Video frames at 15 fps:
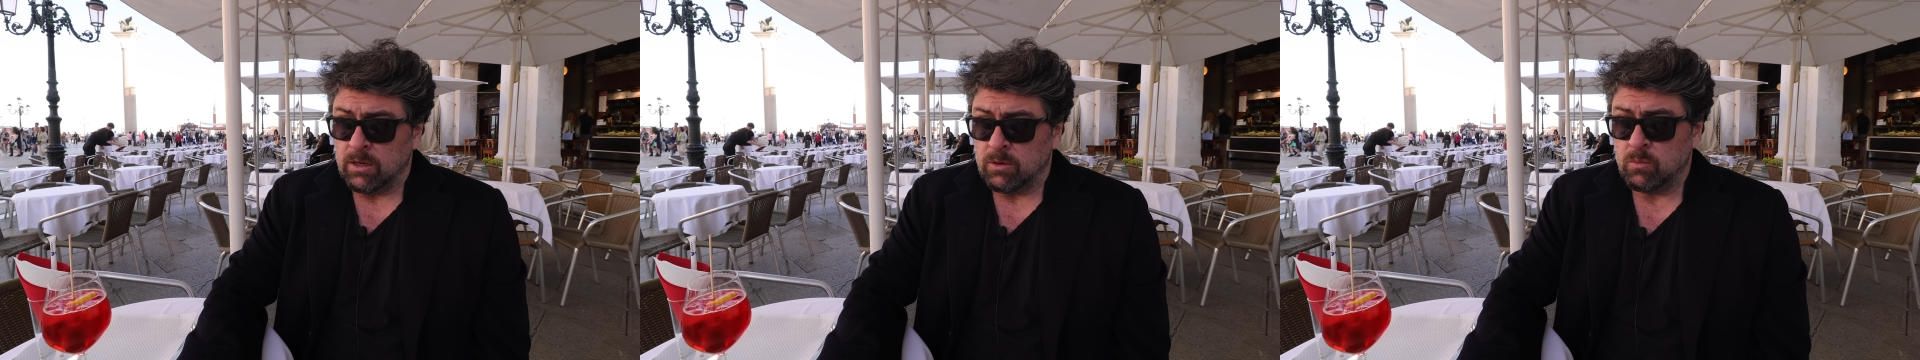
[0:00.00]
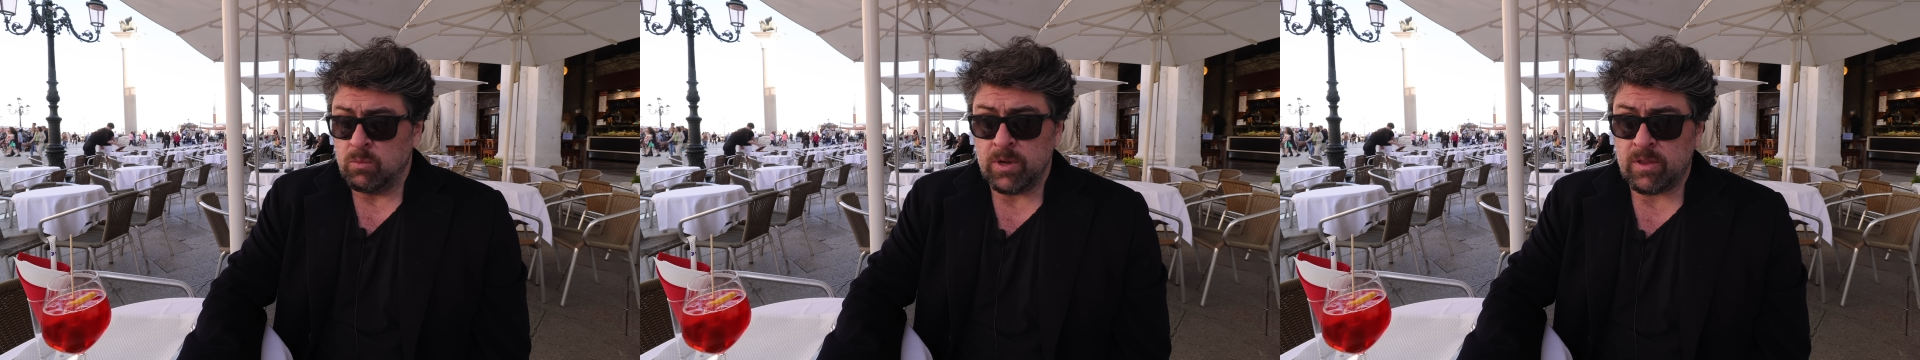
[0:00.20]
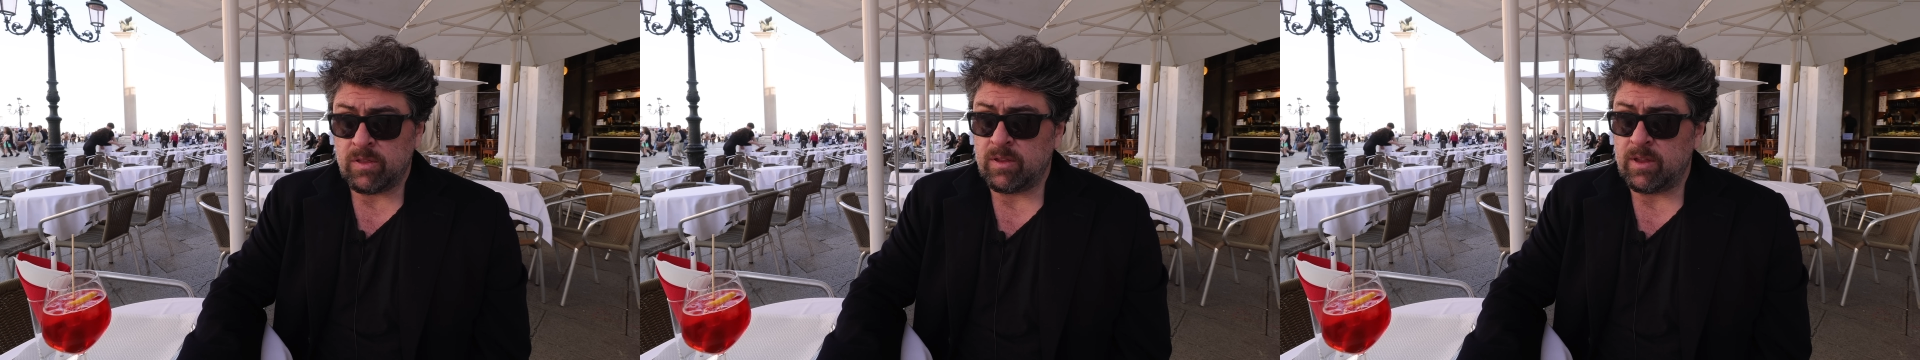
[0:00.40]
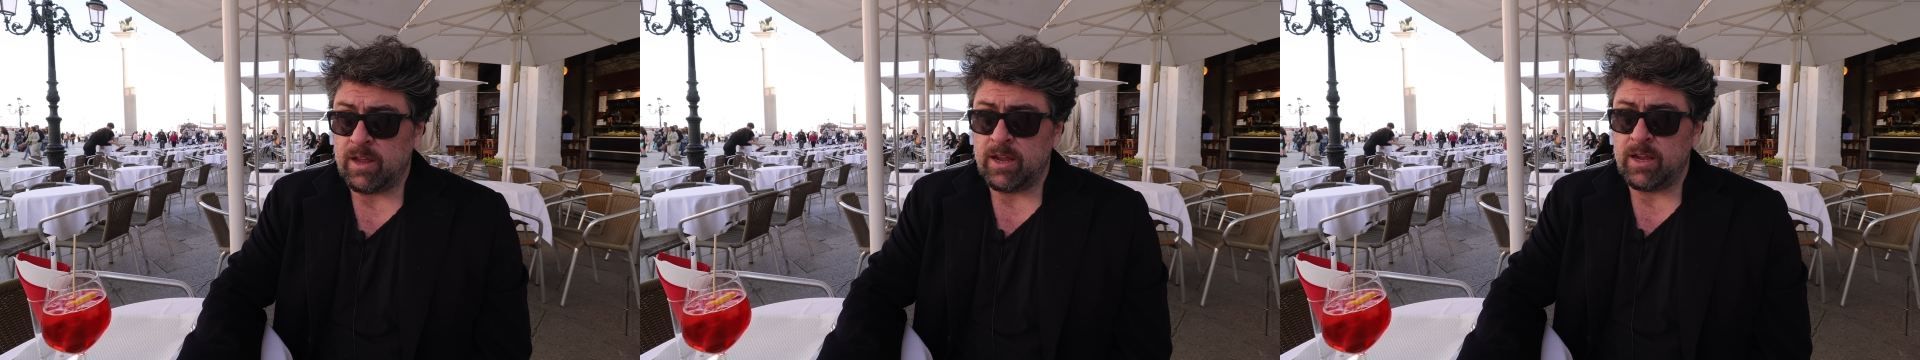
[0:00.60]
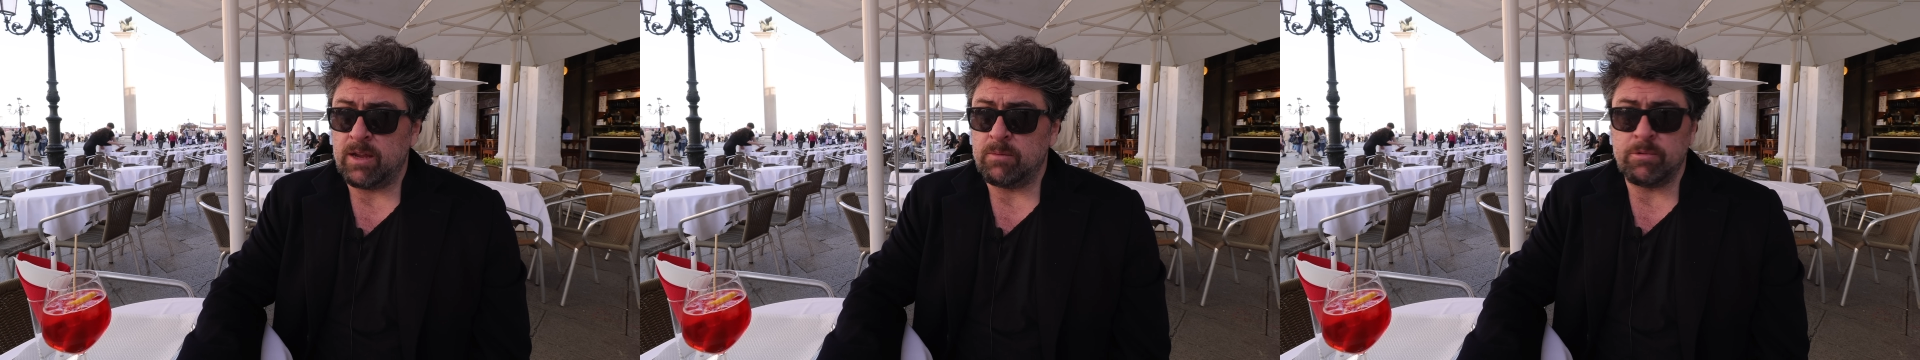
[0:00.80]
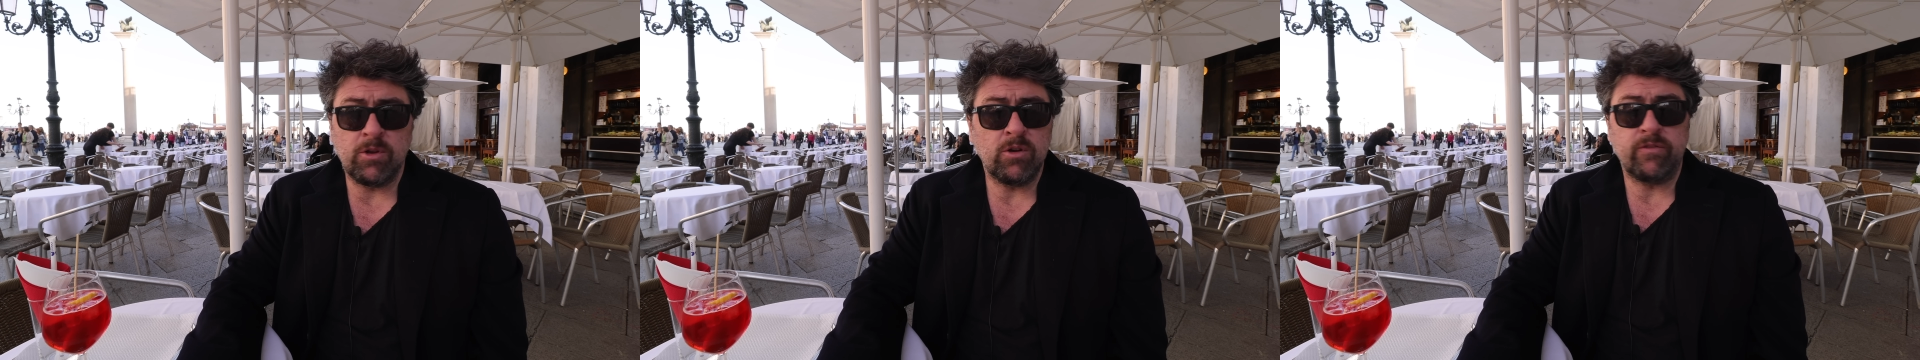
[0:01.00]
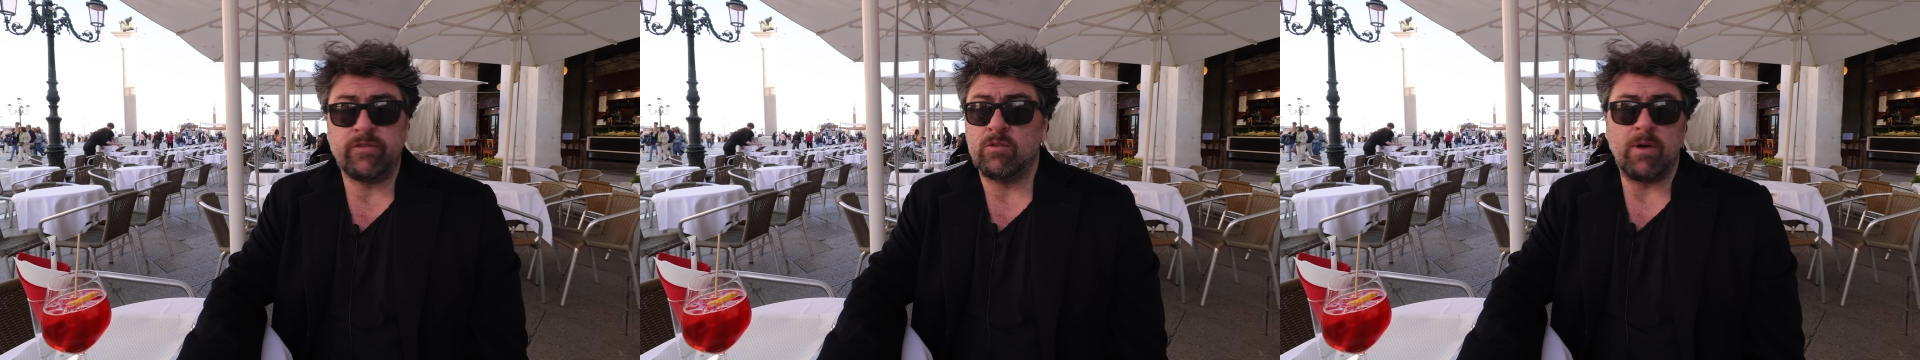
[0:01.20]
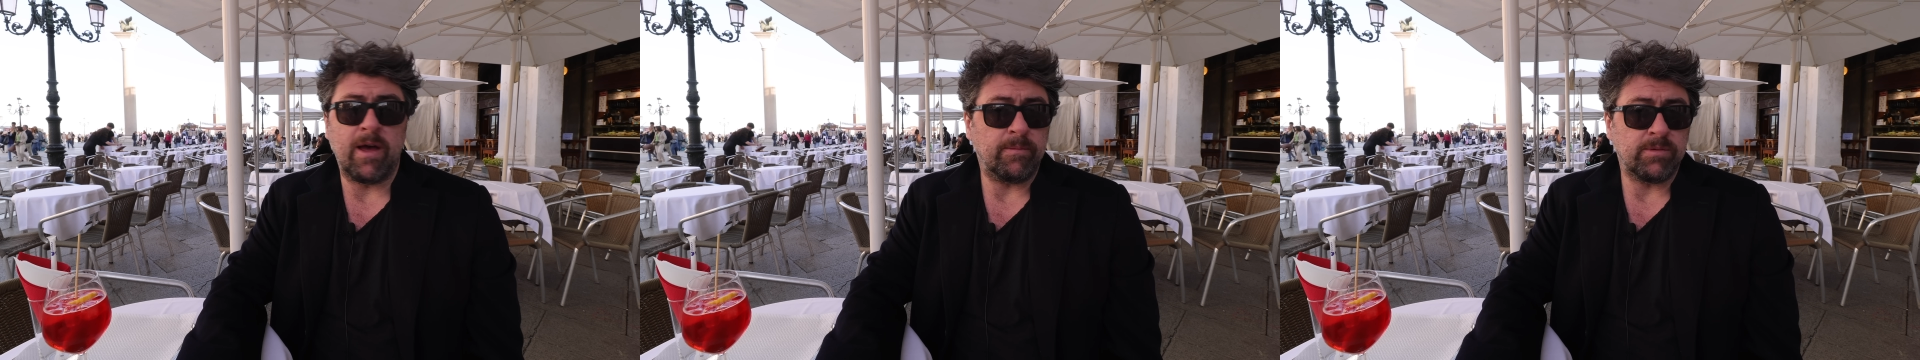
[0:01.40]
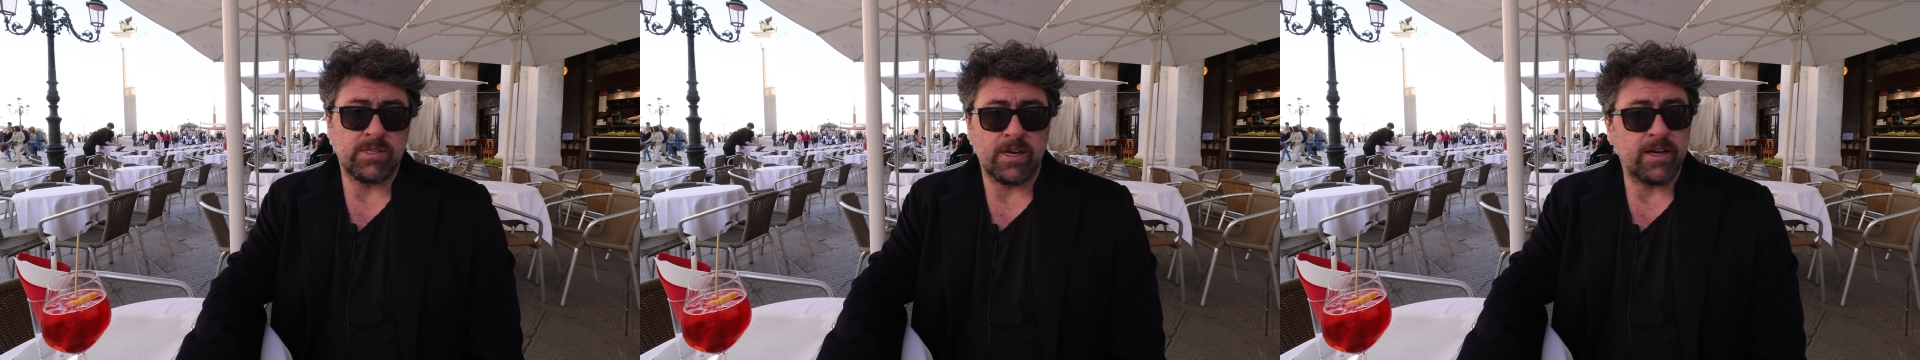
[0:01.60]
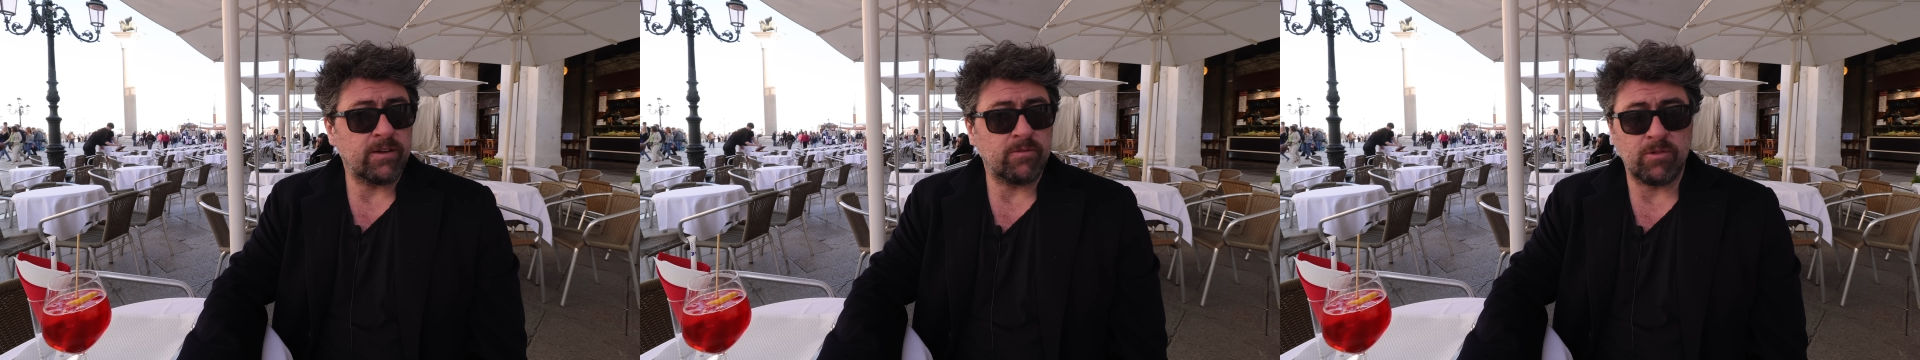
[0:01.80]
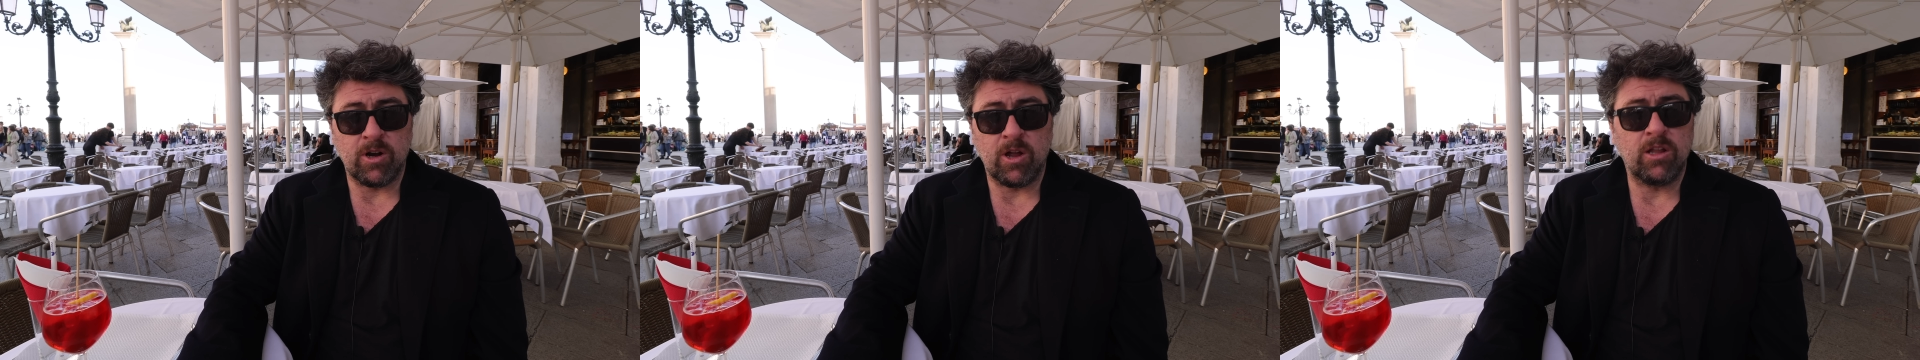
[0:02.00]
with a beautiful website with